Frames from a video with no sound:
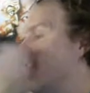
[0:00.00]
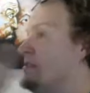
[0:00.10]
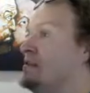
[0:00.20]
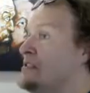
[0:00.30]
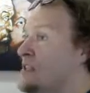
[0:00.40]

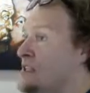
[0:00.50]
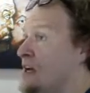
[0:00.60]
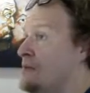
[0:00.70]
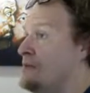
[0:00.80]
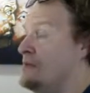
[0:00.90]
Sit
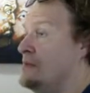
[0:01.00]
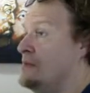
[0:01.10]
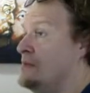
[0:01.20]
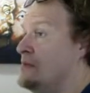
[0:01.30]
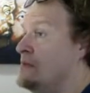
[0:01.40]
down.
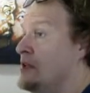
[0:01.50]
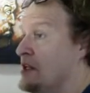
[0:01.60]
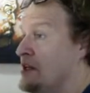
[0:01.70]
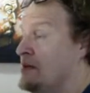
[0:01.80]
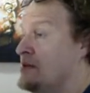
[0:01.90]

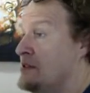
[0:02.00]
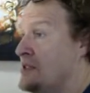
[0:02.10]
Lily, sit